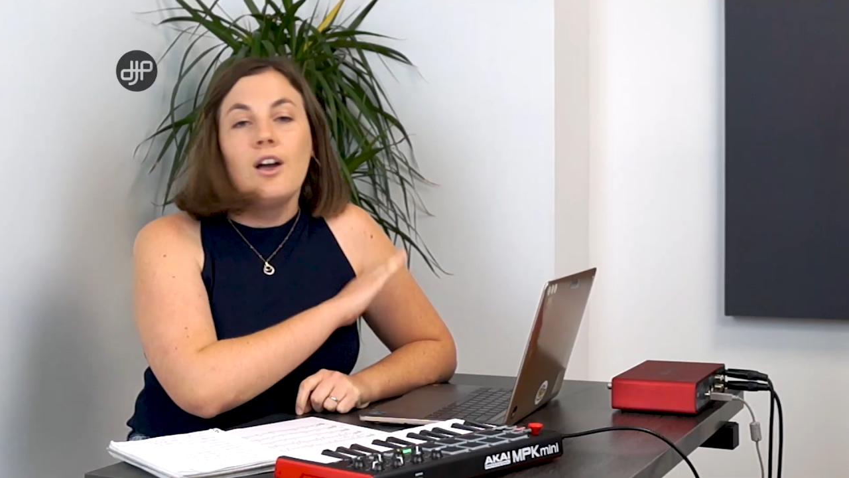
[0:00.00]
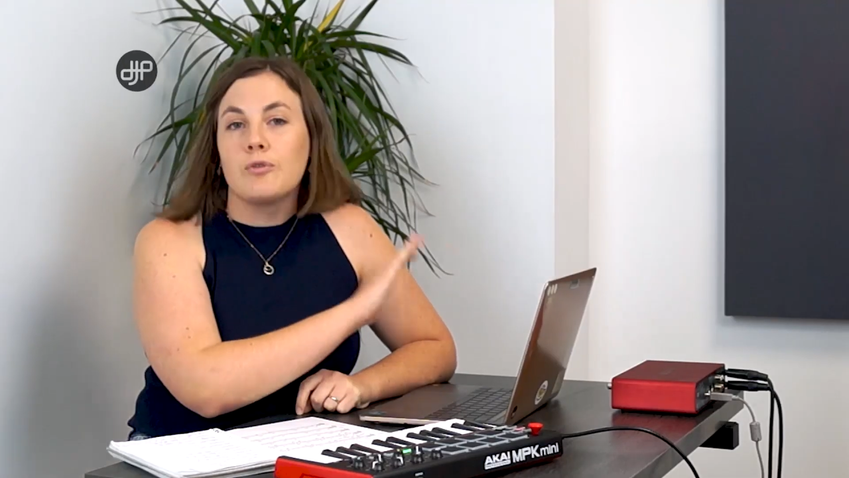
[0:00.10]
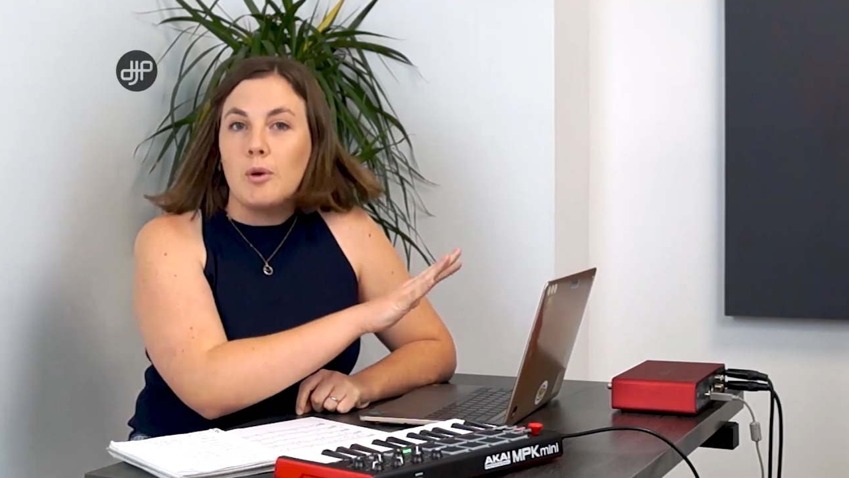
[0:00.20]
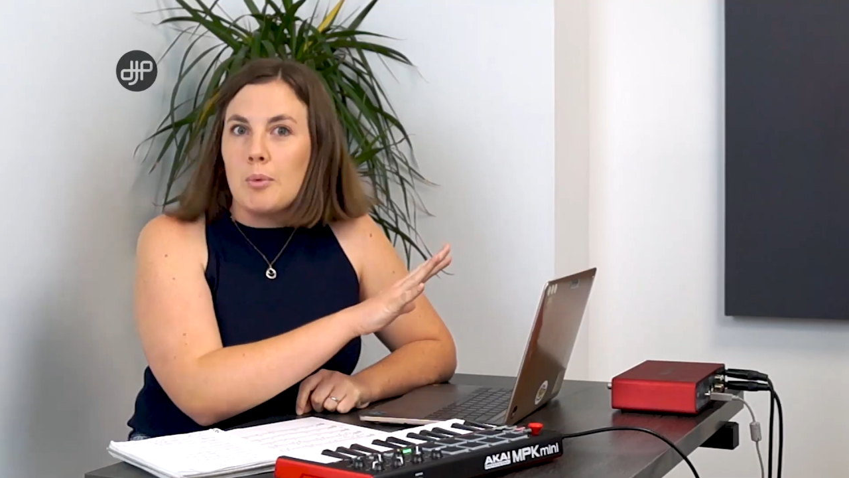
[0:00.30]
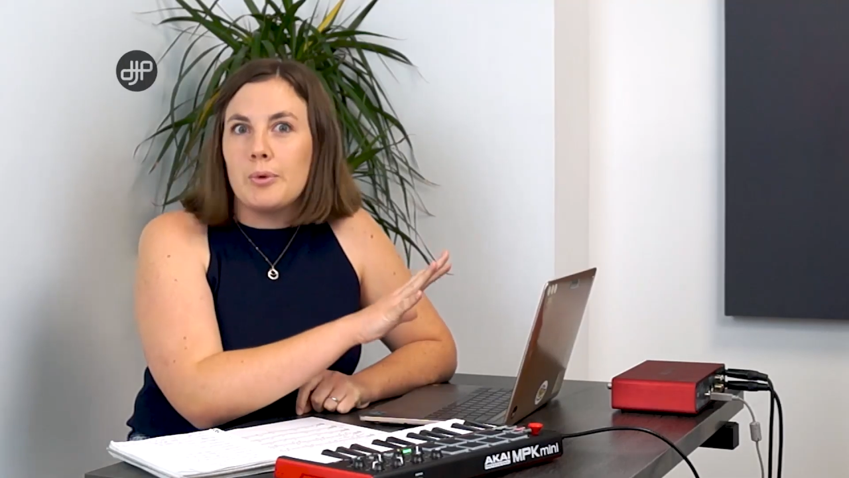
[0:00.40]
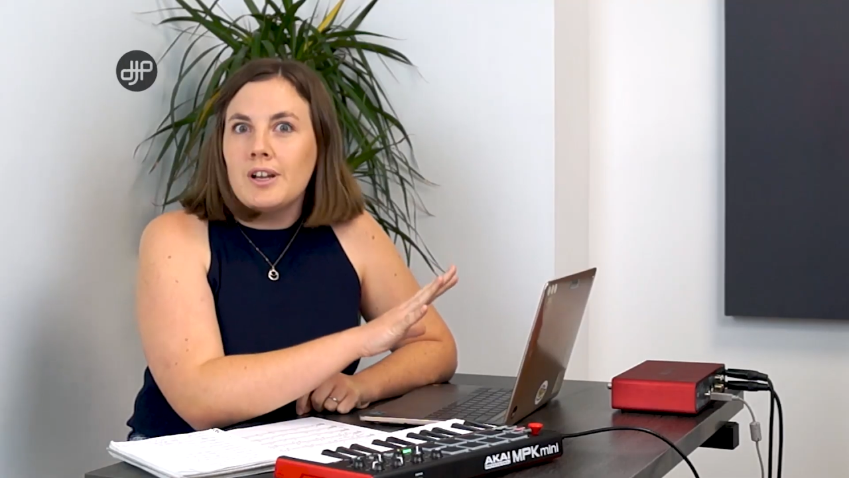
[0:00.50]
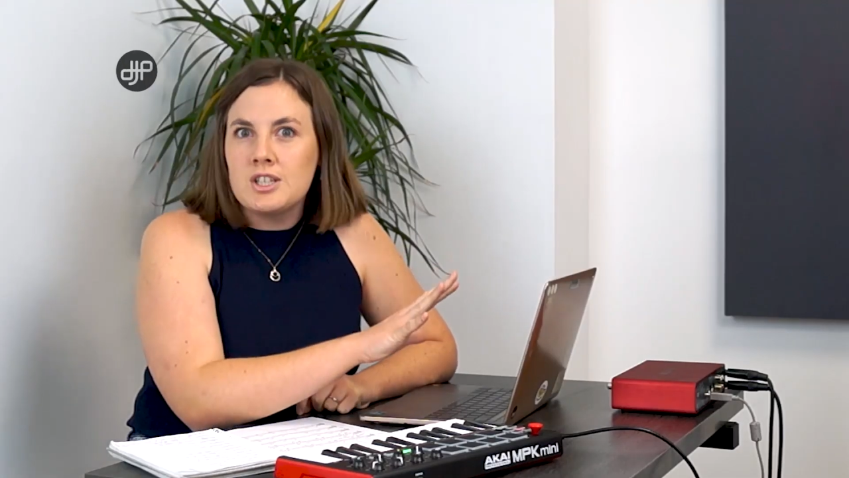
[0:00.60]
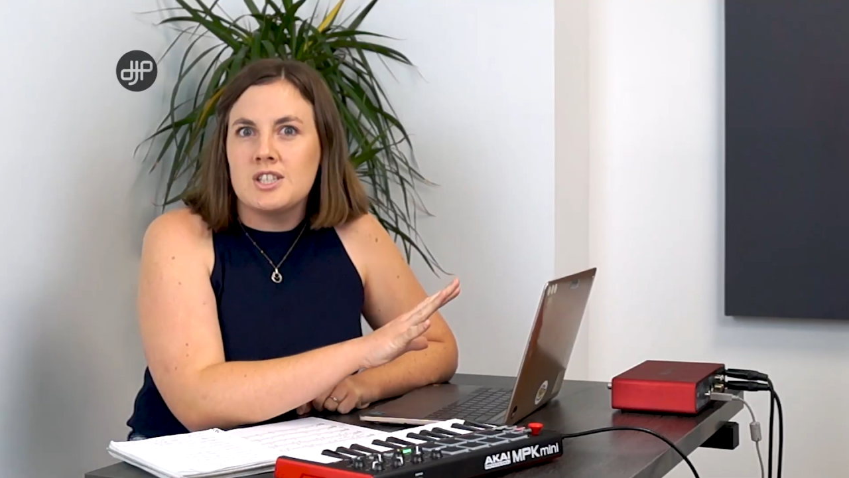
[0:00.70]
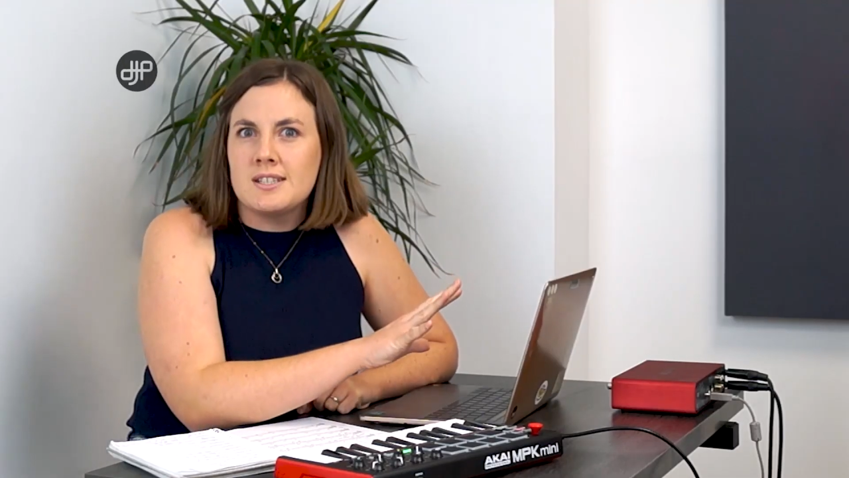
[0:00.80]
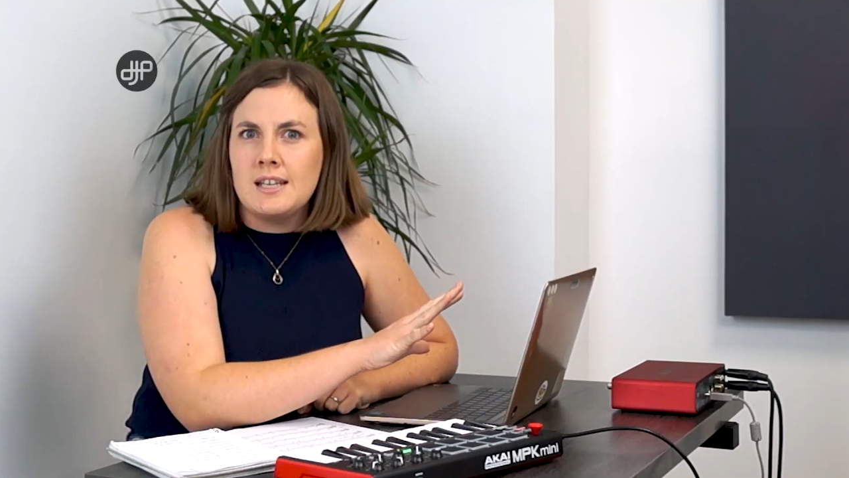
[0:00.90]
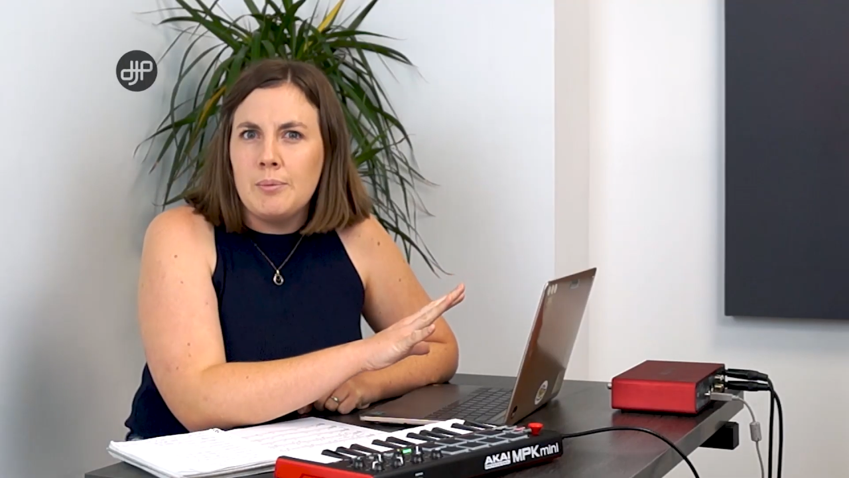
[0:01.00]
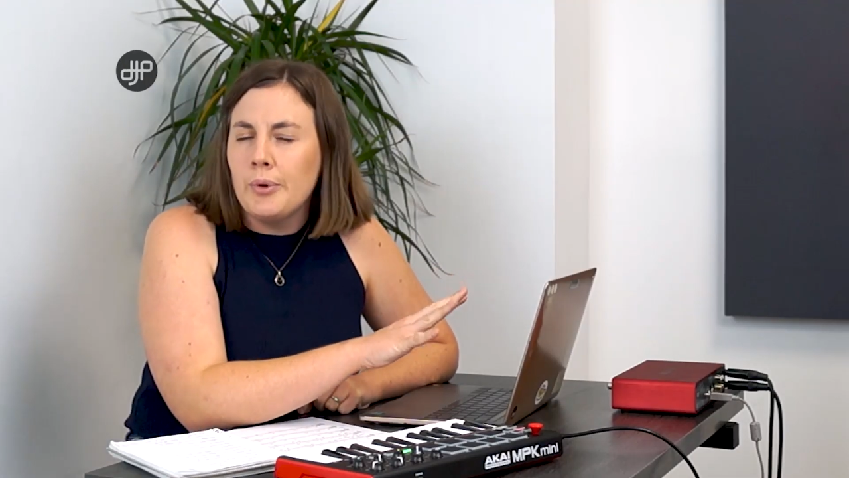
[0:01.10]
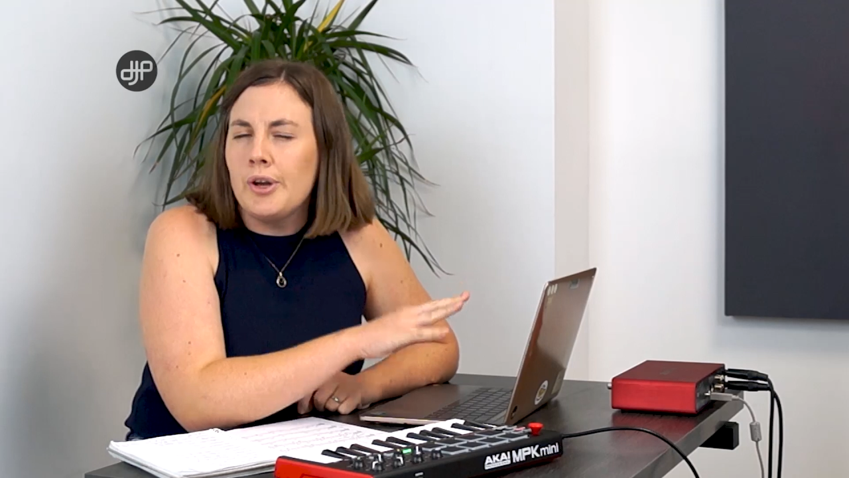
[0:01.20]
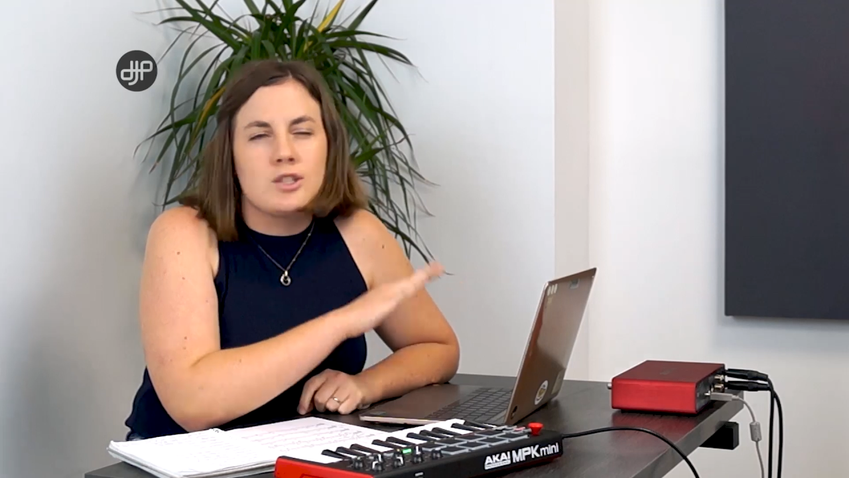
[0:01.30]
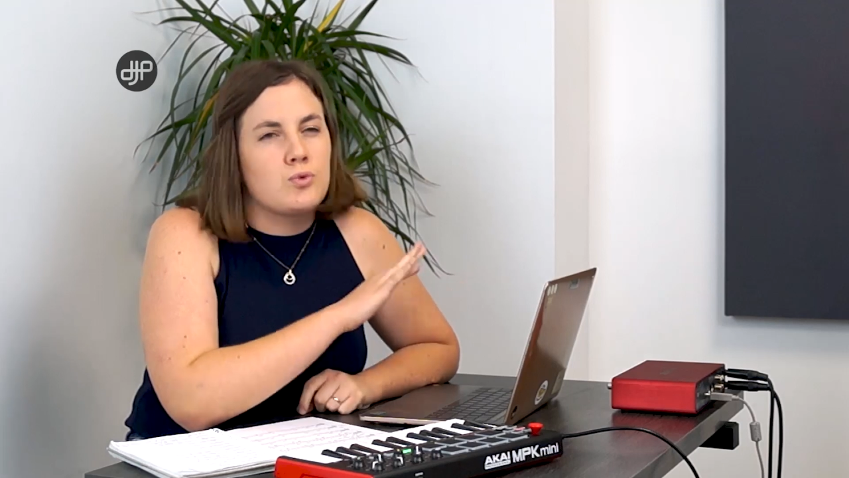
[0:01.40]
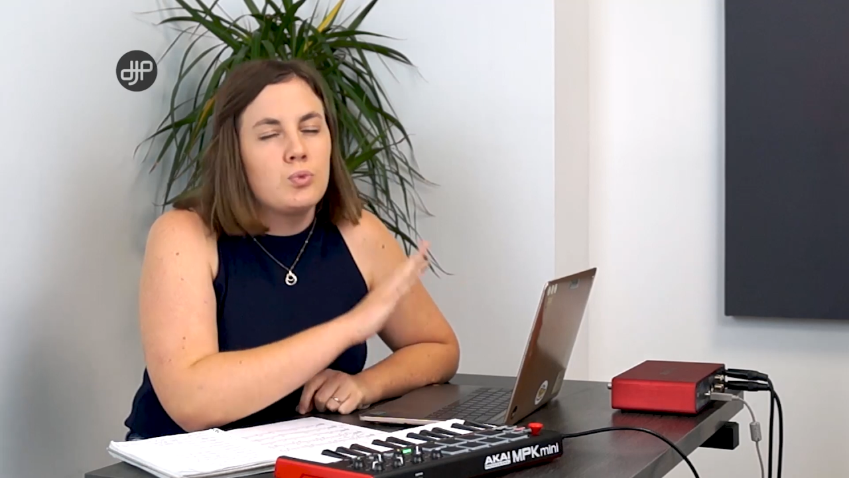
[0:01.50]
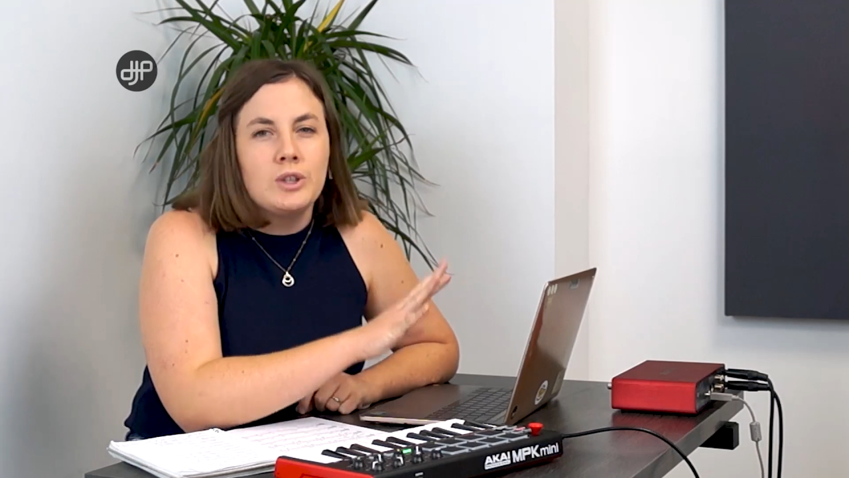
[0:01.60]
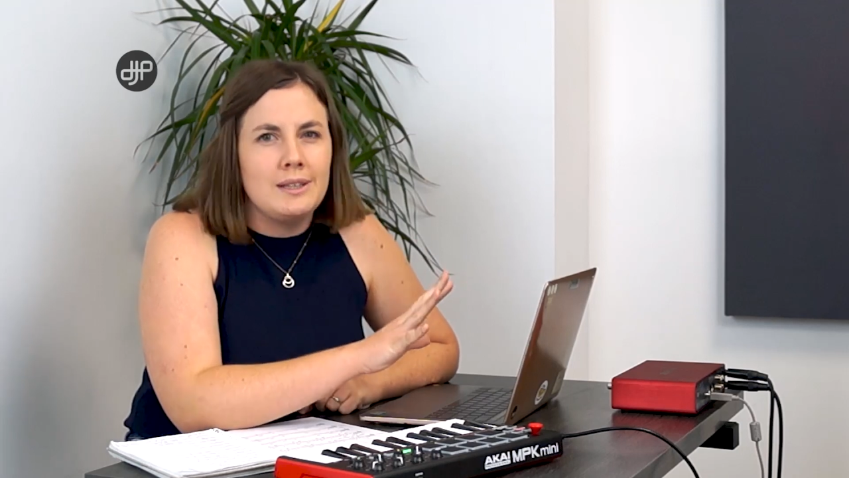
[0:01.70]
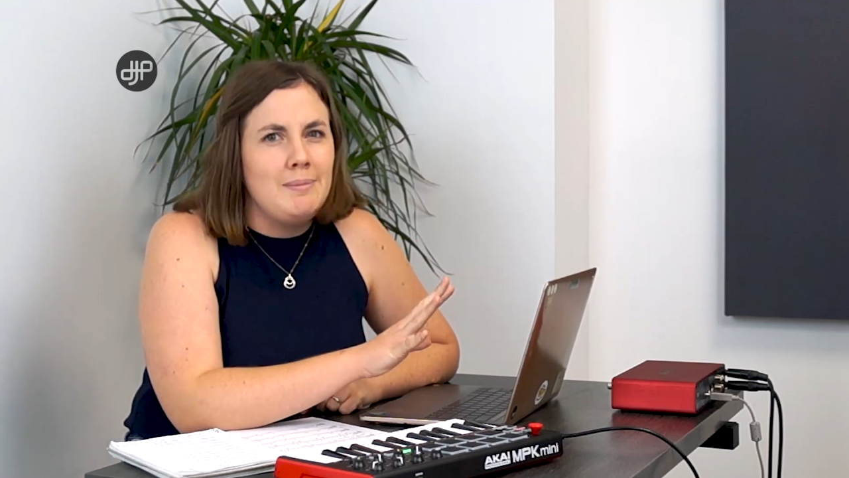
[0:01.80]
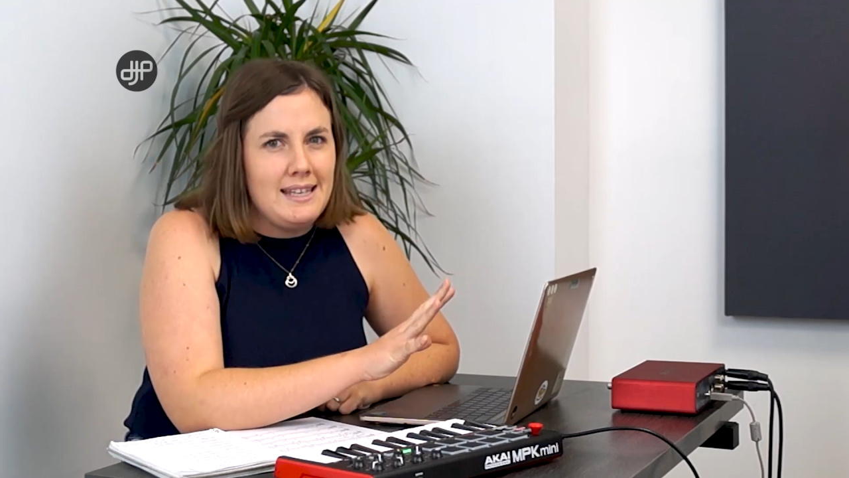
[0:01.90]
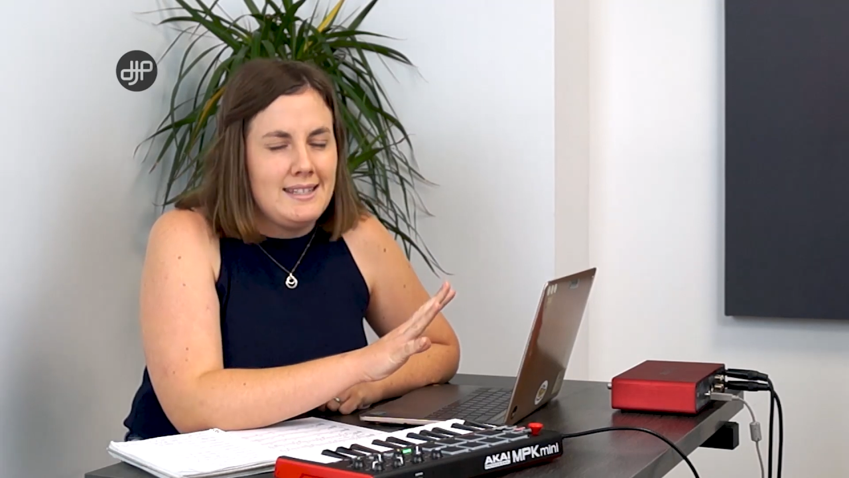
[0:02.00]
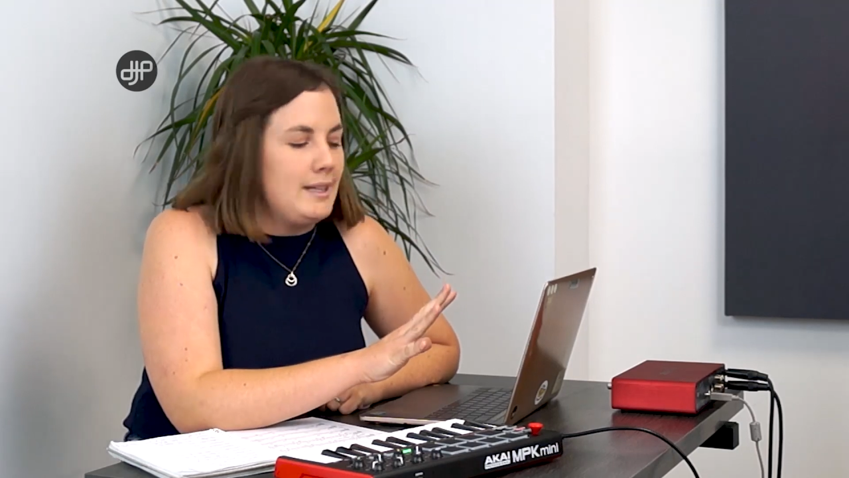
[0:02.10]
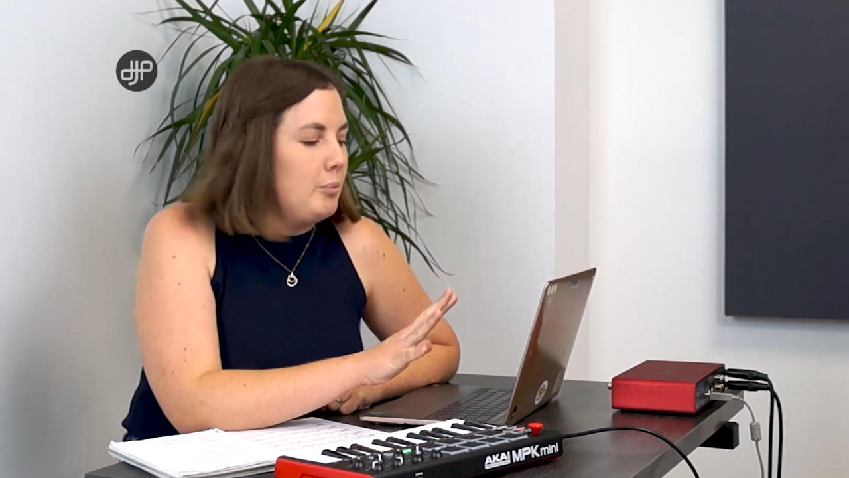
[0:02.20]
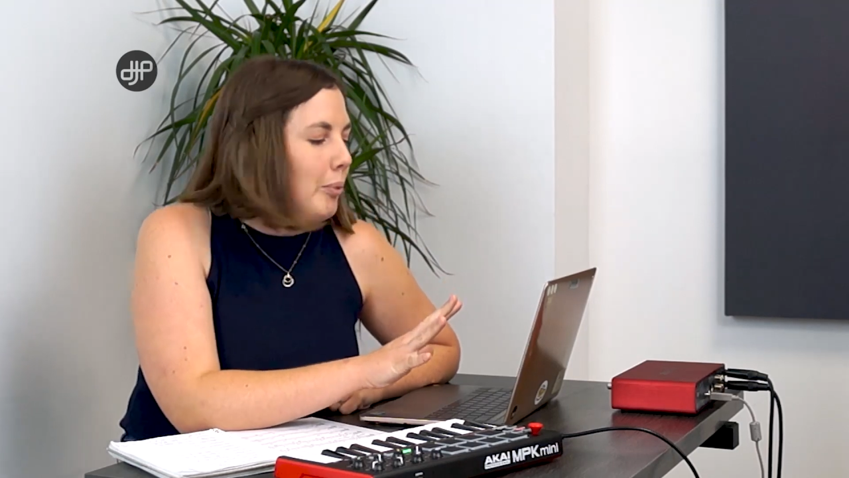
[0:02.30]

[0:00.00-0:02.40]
From a production standpoint, it's really messy,